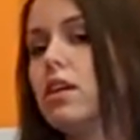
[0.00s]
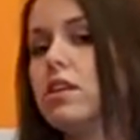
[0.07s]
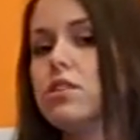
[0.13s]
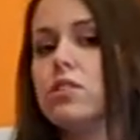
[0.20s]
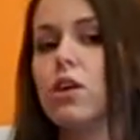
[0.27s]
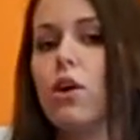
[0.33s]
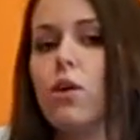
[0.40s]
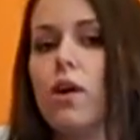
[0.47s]

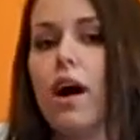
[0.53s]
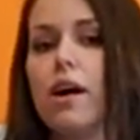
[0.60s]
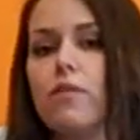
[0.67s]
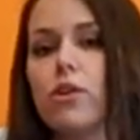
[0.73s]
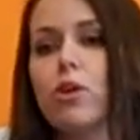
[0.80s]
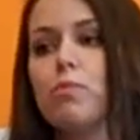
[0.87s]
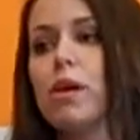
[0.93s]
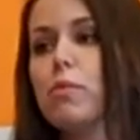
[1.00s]
So I've
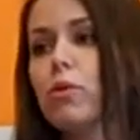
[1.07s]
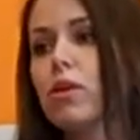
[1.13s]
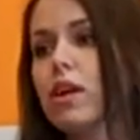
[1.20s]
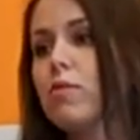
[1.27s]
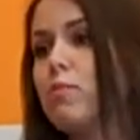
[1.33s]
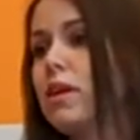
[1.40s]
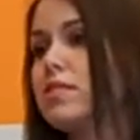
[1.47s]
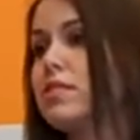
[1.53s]
heard people
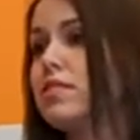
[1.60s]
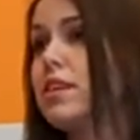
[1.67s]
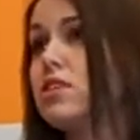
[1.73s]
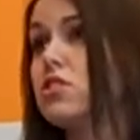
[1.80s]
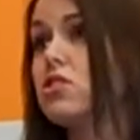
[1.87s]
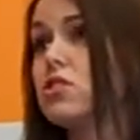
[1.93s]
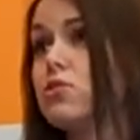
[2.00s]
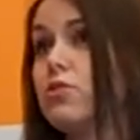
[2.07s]
give
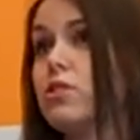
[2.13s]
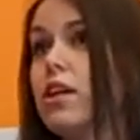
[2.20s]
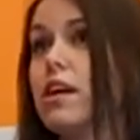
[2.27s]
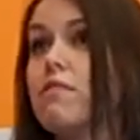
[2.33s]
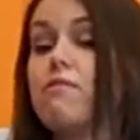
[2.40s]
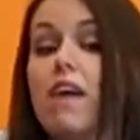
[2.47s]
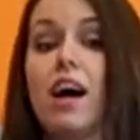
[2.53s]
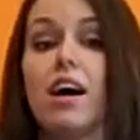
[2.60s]
presentations for like
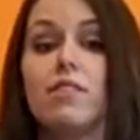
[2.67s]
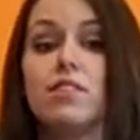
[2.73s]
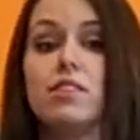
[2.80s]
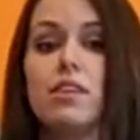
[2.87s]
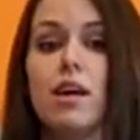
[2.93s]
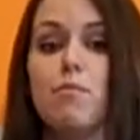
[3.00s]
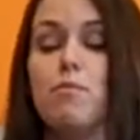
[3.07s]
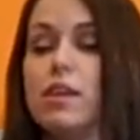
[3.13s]
5 to
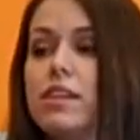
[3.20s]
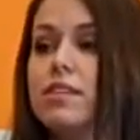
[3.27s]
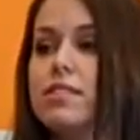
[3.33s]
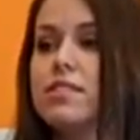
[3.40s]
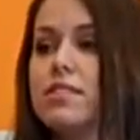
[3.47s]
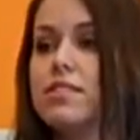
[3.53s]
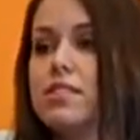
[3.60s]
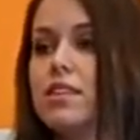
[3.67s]
10
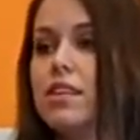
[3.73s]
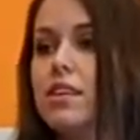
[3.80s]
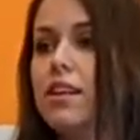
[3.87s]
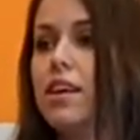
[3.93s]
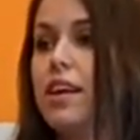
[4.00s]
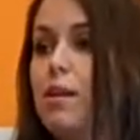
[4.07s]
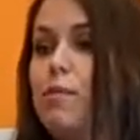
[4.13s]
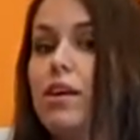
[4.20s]
minutes,
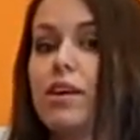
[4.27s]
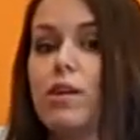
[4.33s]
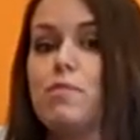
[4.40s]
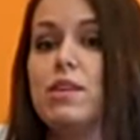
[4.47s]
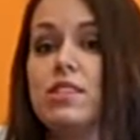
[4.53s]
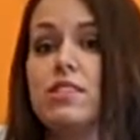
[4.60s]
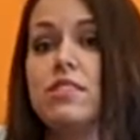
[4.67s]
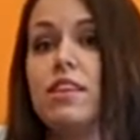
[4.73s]
and I'm not going to
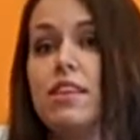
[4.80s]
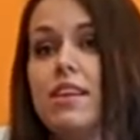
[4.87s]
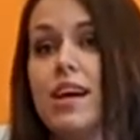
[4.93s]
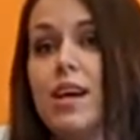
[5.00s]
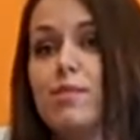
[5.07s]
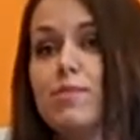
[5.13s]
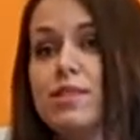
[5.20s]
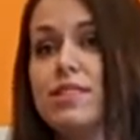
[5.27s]
mention any
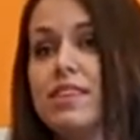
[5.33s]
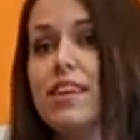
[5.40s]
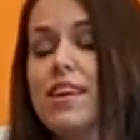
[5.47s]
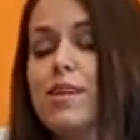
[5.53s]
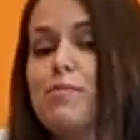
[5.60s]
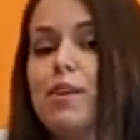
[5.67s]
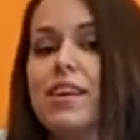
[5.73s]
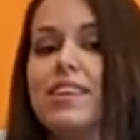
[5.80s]
names,
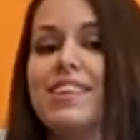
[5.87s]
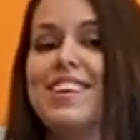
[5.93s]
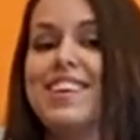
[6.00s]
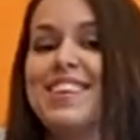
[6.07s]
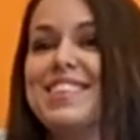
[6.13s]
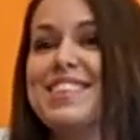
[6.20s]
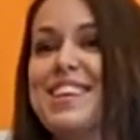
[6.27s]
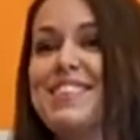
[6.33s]
but you
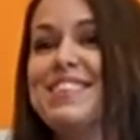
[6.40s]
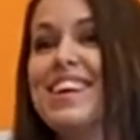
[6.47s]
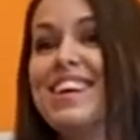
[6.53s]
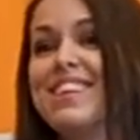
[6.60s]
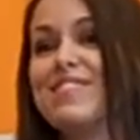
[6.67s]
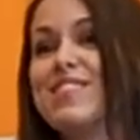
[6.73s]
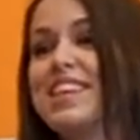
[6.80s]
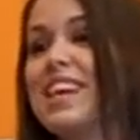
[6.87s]
know,
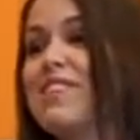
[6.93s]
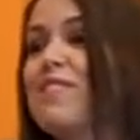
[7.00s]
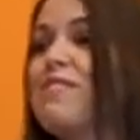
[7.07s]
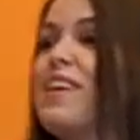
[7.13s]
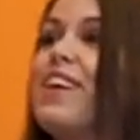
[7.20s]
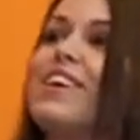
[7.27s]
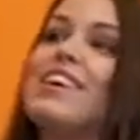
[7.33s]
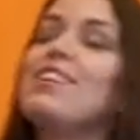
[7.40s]
sometimes they give a
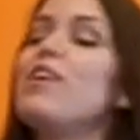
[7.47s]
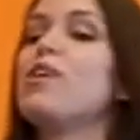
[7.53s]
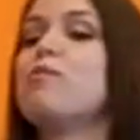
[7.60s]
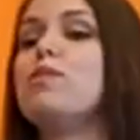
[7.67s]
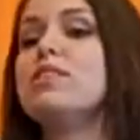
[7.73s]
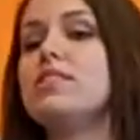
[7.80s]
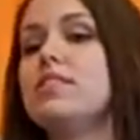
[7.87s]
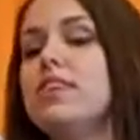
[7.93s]
very long
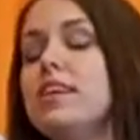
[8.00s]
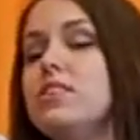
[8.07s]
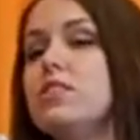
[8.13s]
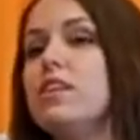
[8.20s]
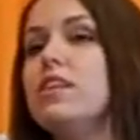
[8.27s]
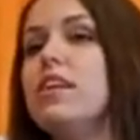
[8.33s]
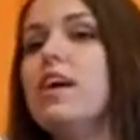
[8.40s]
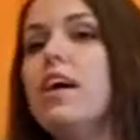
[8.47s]

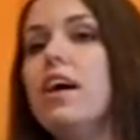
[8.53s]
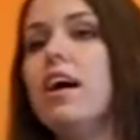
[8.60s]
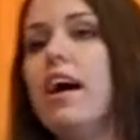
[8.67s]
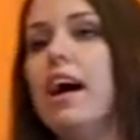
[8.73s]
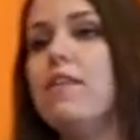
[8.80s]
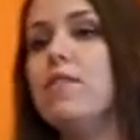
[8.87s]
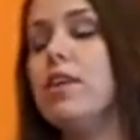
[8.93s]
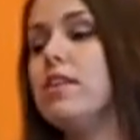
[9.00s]
presentation,
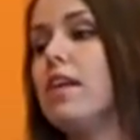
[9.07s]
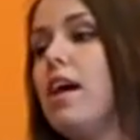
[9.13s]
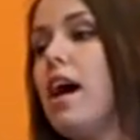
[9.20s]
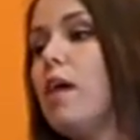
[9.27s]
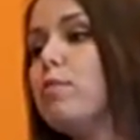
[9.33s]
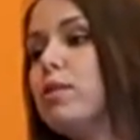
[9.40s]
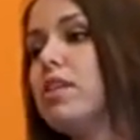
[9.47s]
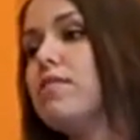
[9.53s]
and then
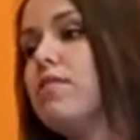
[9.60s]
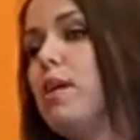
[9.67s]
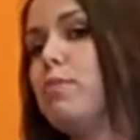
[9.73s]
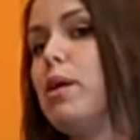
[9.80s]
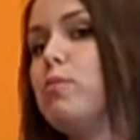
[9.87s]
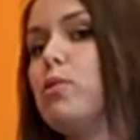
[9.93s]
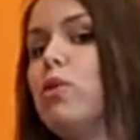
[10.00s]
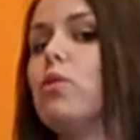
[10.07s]
I believe that
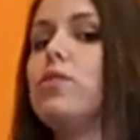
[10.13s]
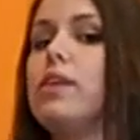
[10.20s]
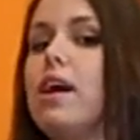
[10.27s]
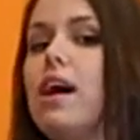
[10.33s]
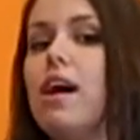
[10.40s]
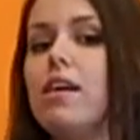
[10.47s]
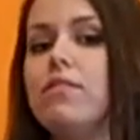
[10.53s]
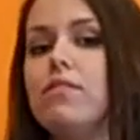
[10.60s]
people only
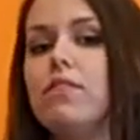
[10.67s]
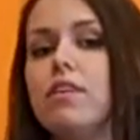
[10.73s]
have